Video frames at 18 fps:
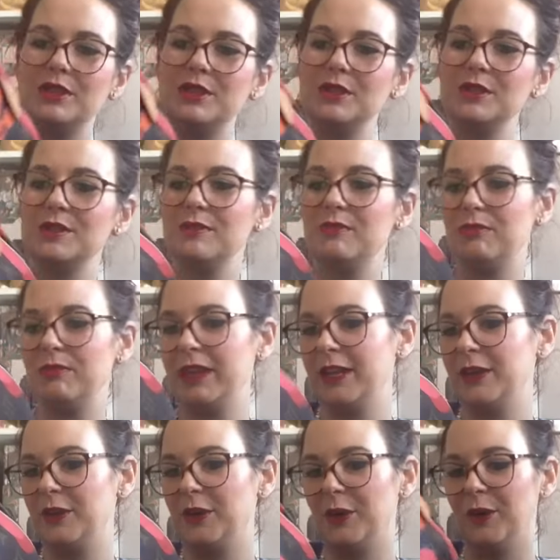doesn't
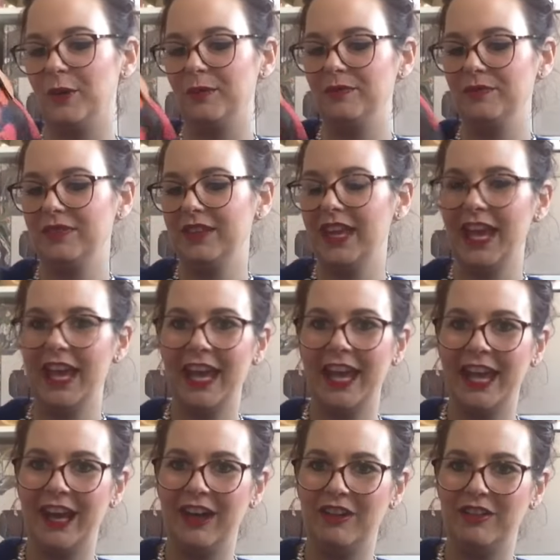pick up
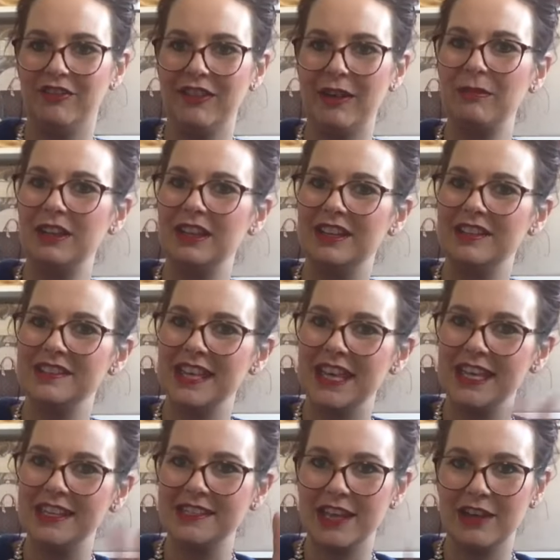how fabulous
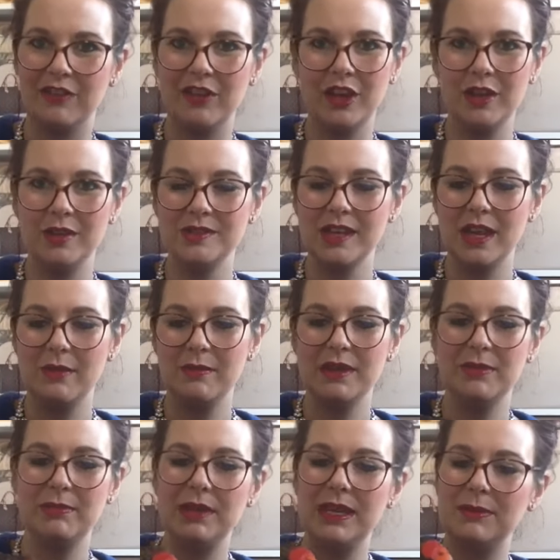it is. And I've heard so
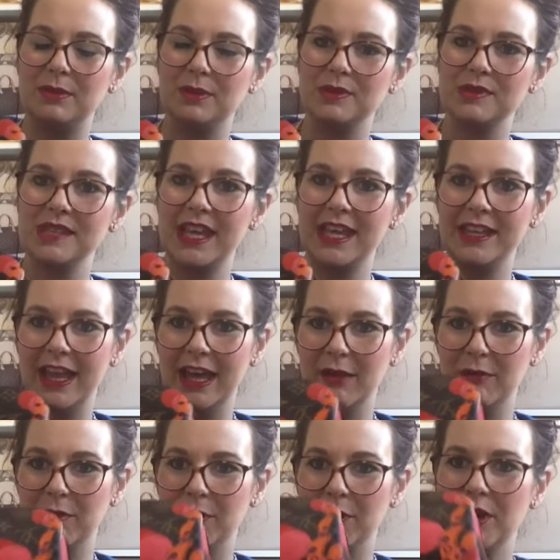many people say
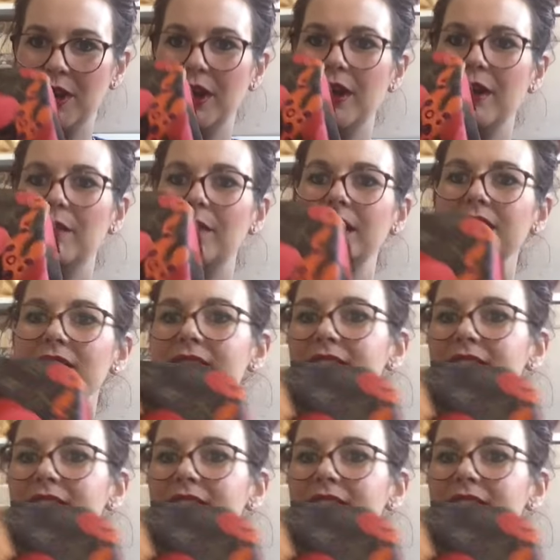that, but... when you